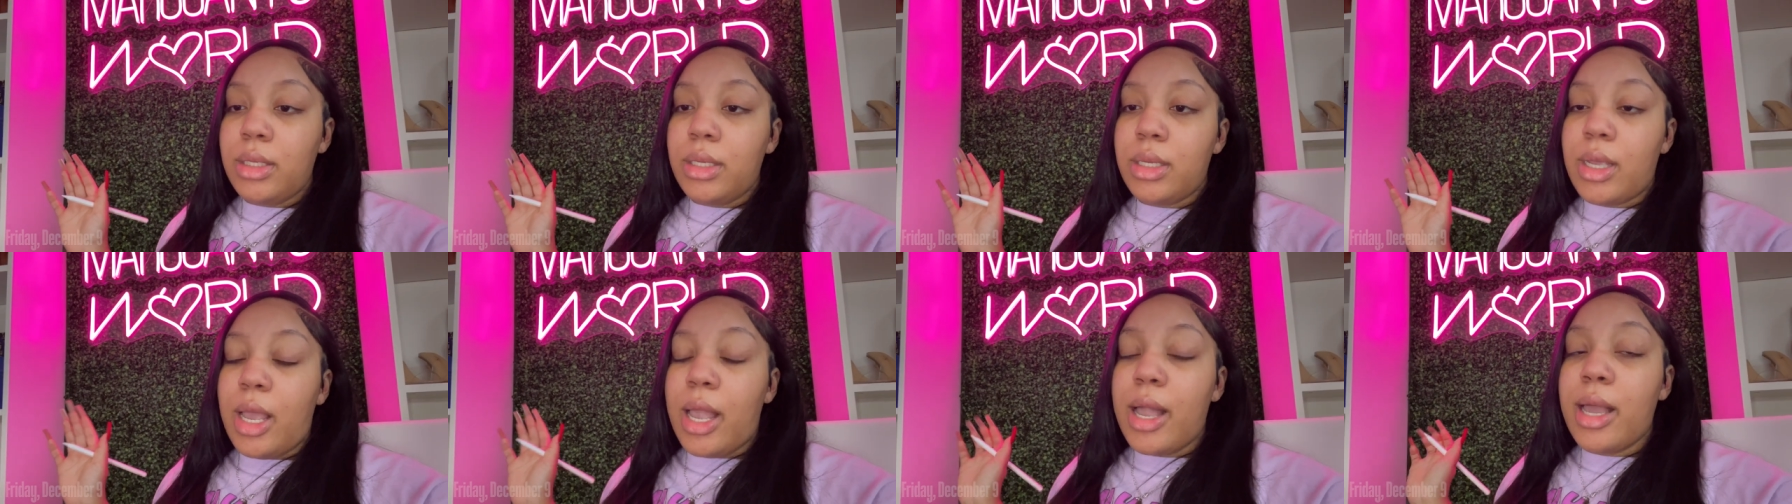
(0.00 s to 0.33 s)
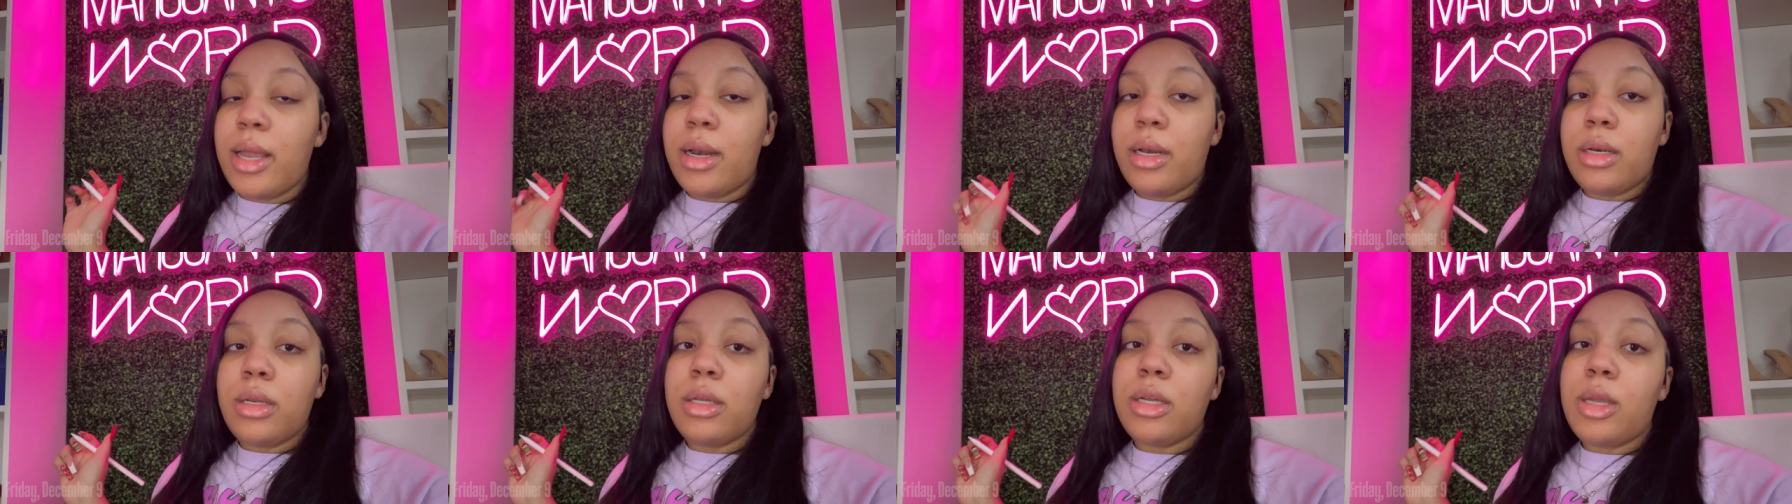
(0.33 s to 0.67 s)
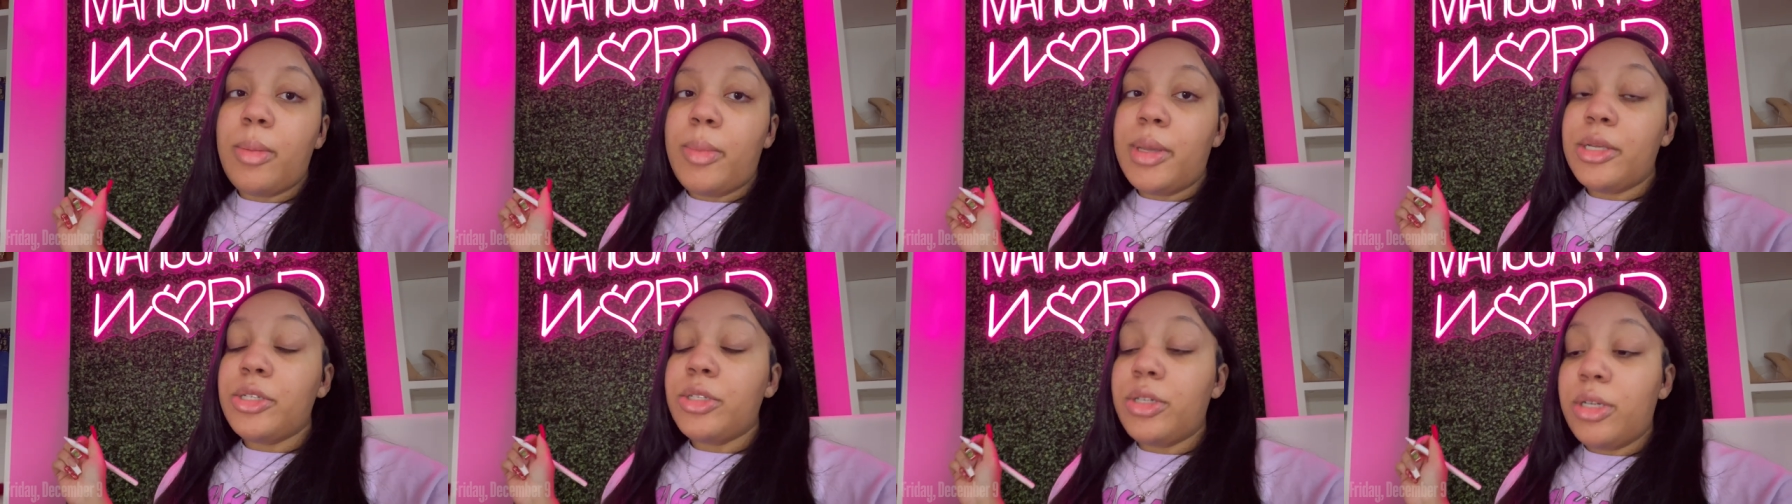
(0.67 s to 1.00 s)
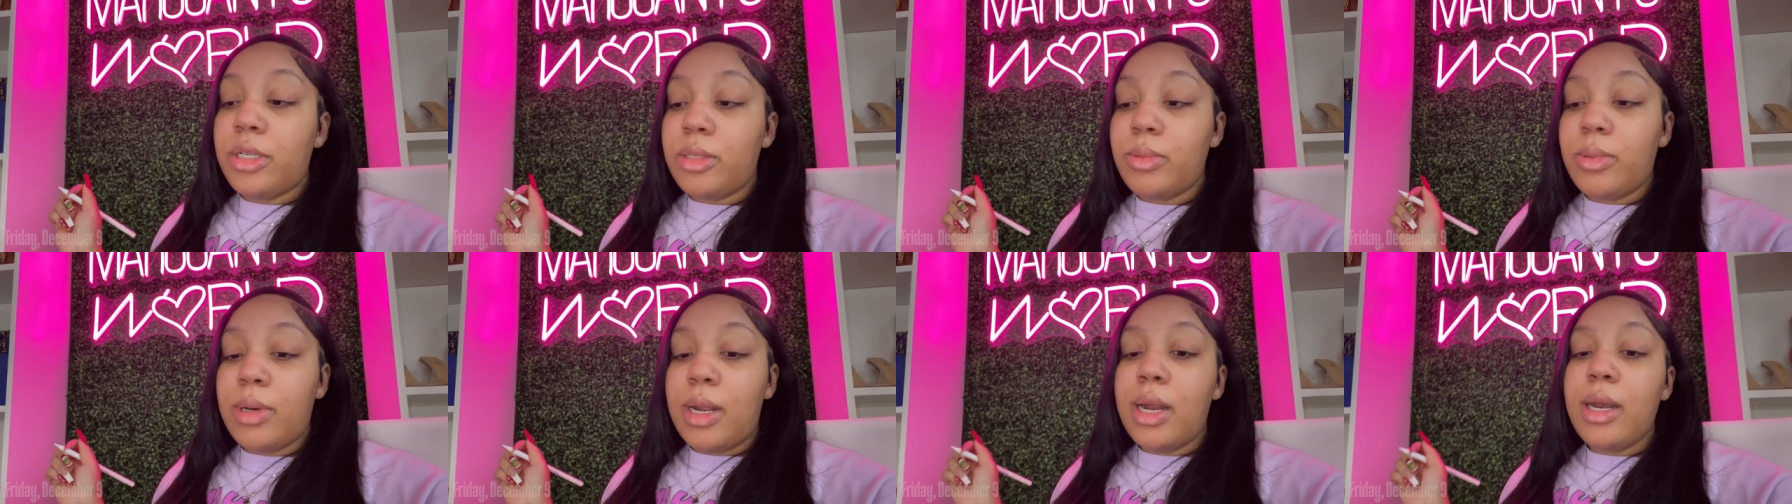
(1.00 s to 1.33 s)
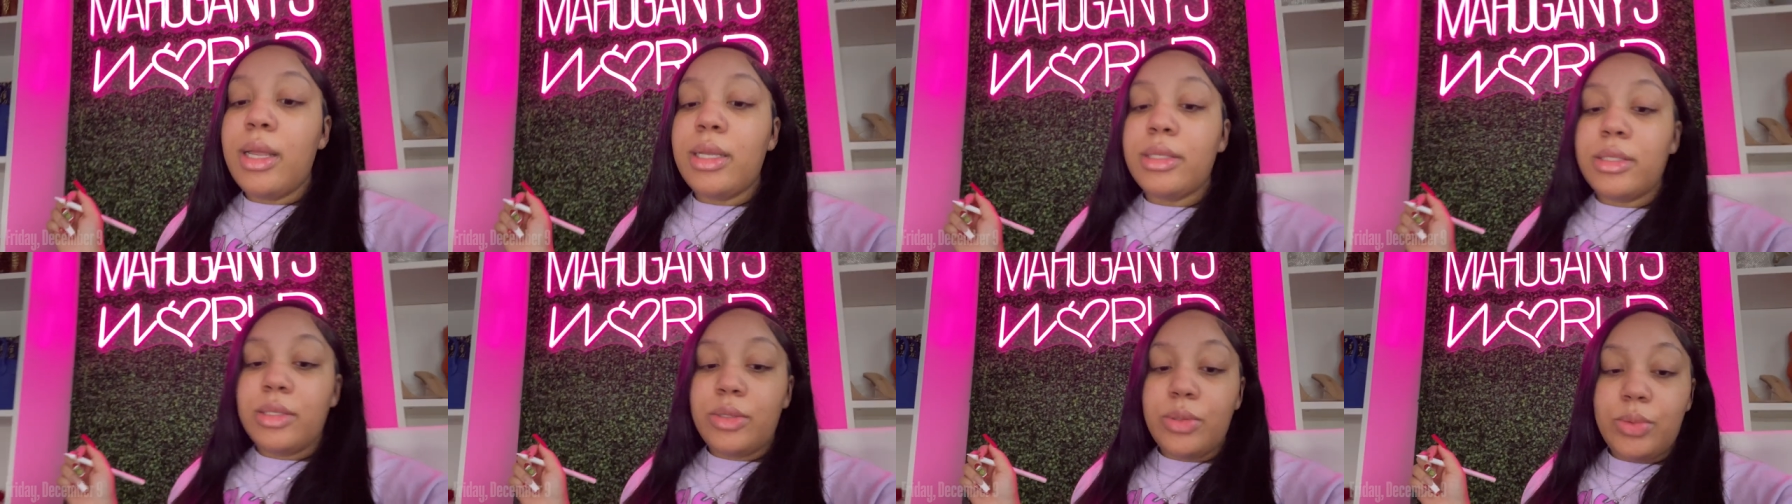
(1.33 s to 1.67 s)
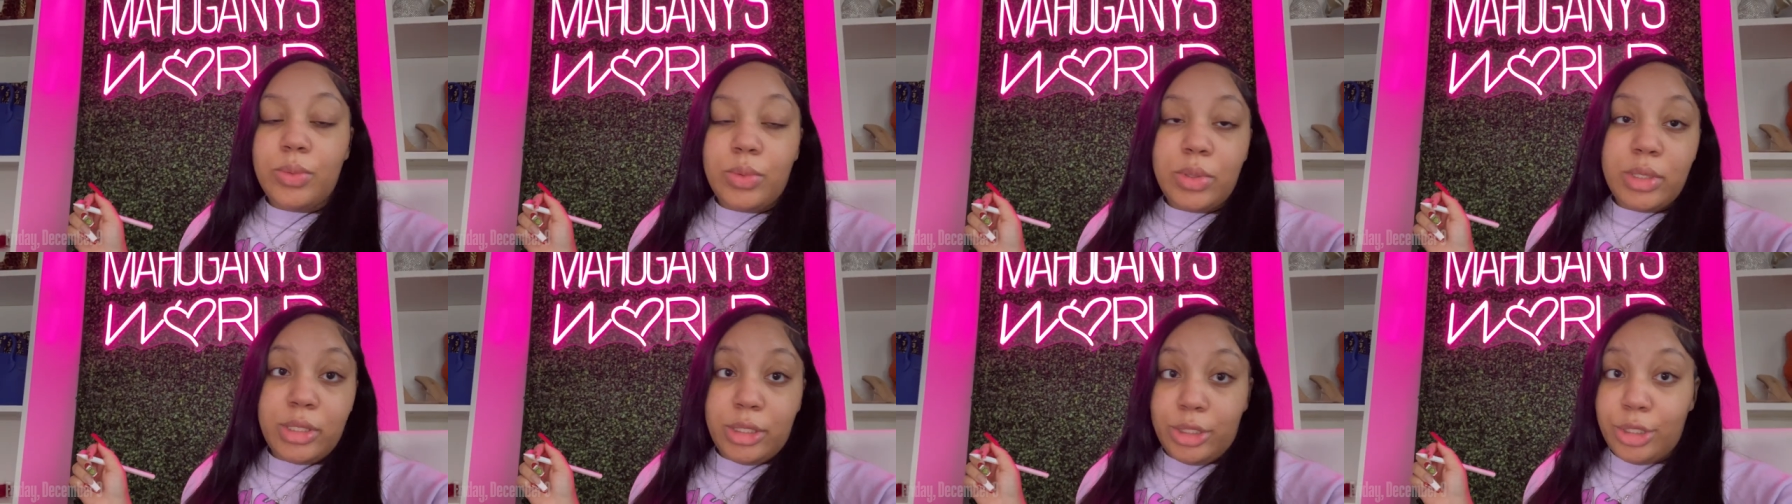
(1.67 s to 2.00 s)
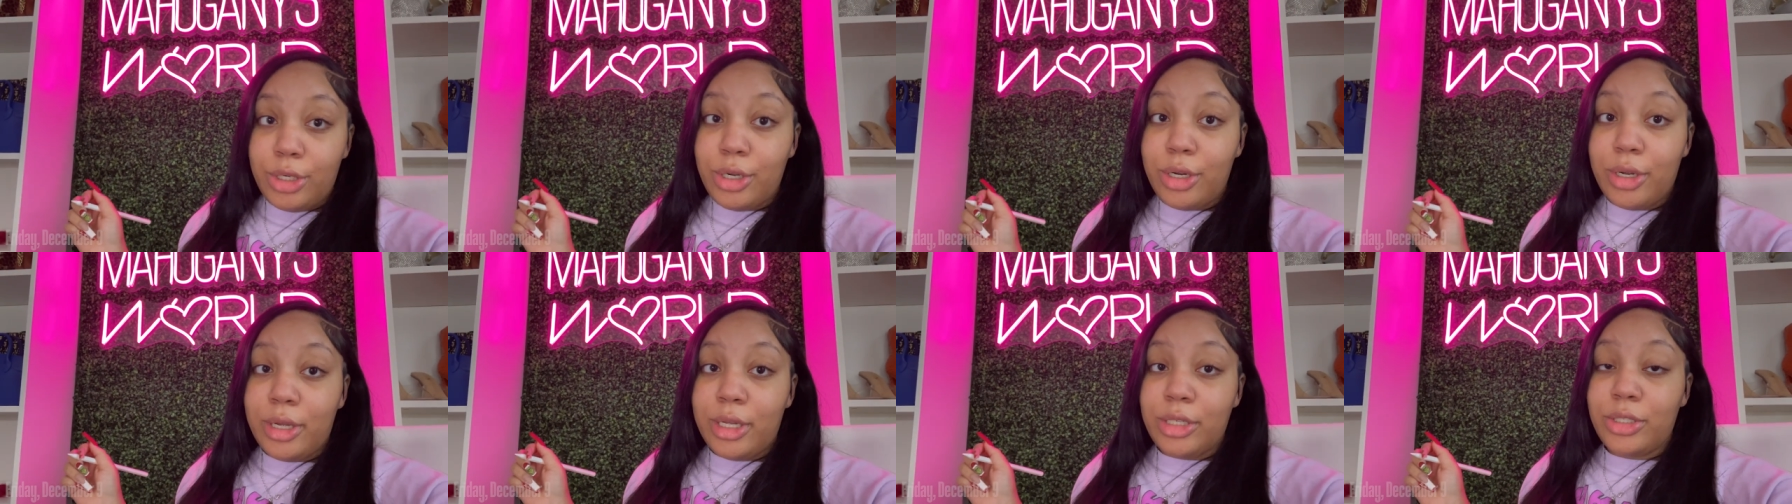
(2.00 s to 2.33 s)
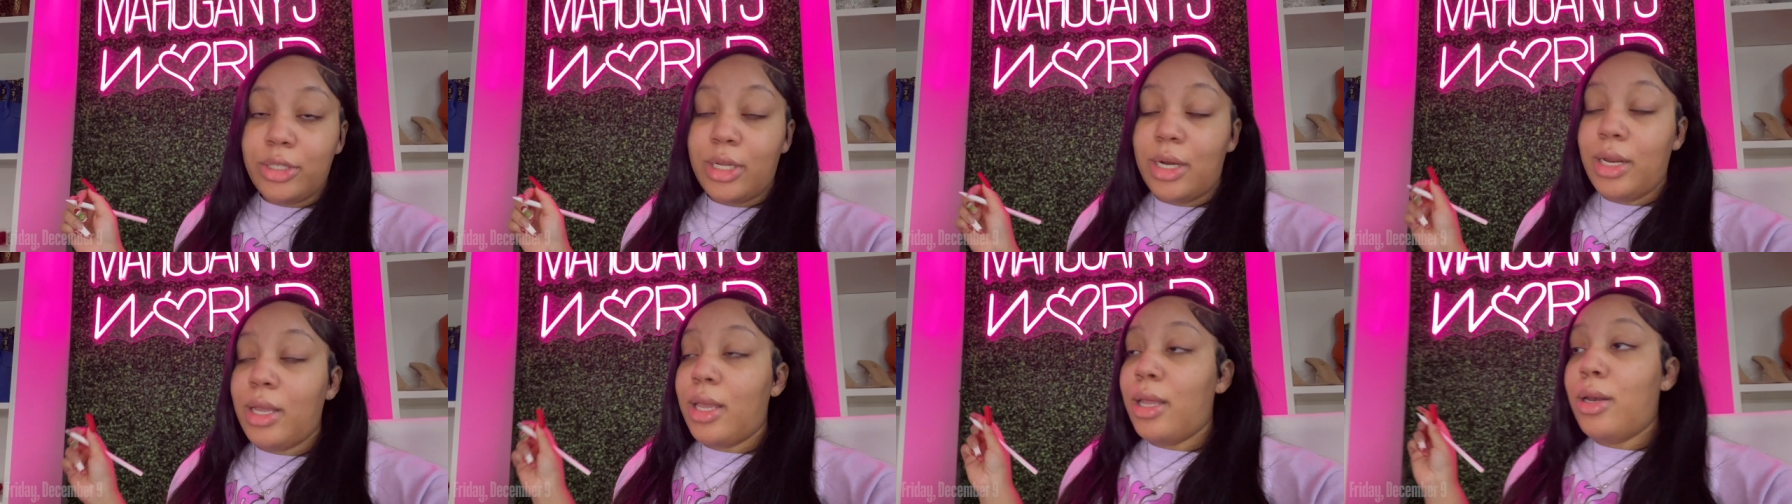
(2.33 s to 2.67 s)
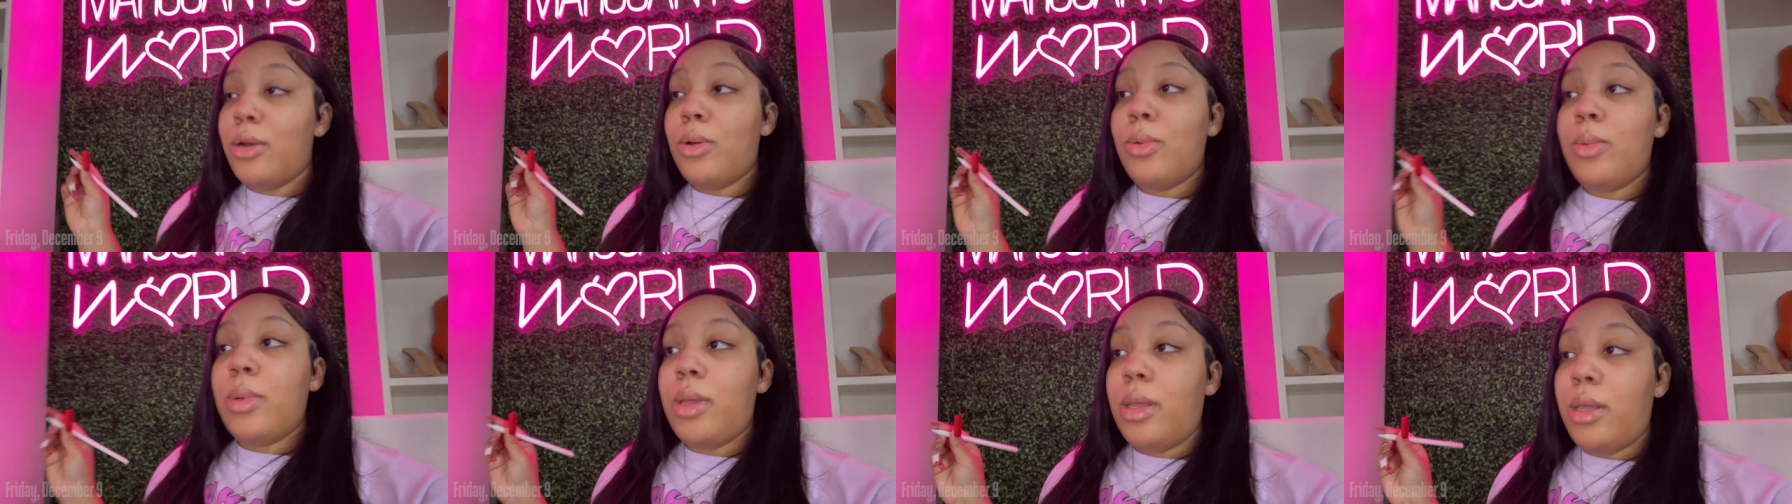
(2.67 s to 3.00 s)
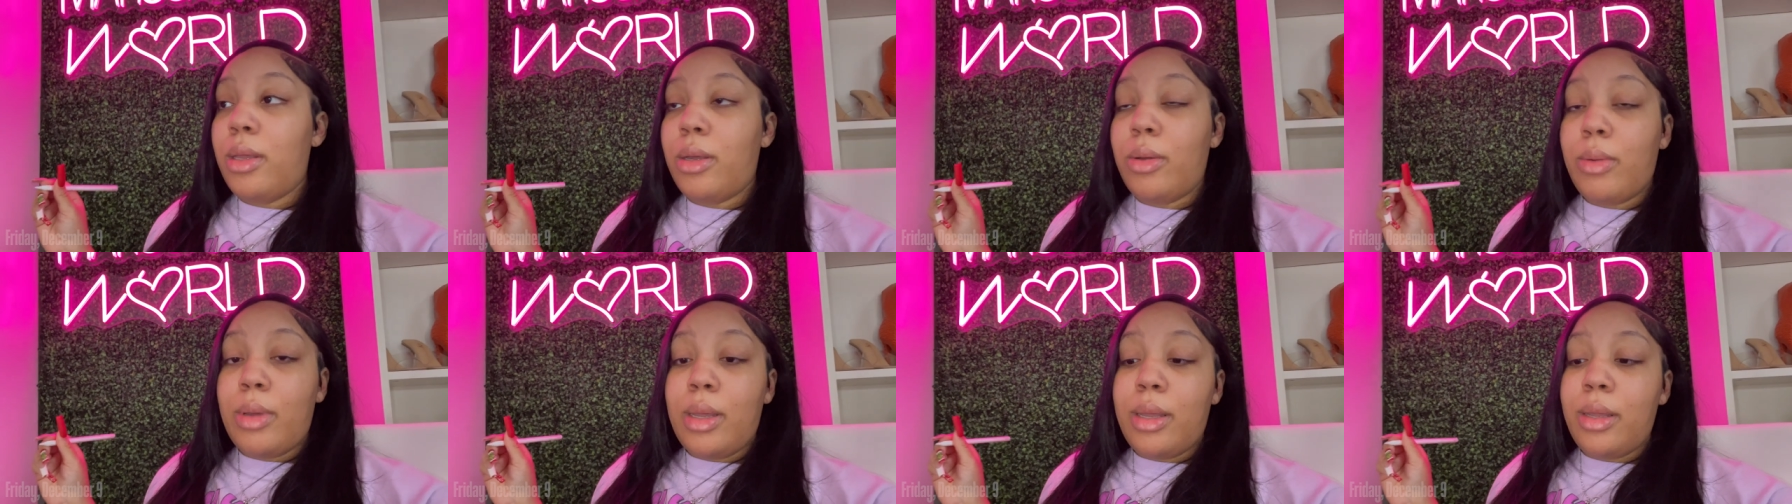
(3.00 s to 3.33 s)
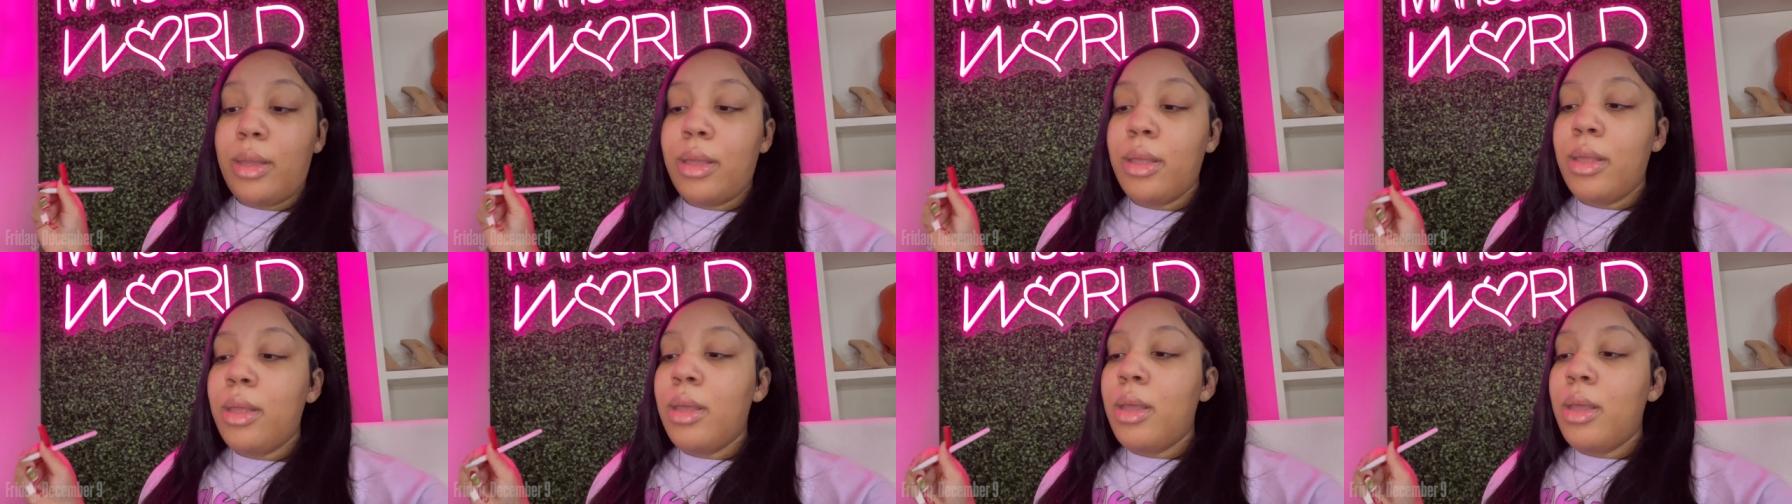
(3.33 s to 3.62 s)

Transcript: I gotta look and make sure that's what I need to do because your girl ain't trying to gain no weight, okay?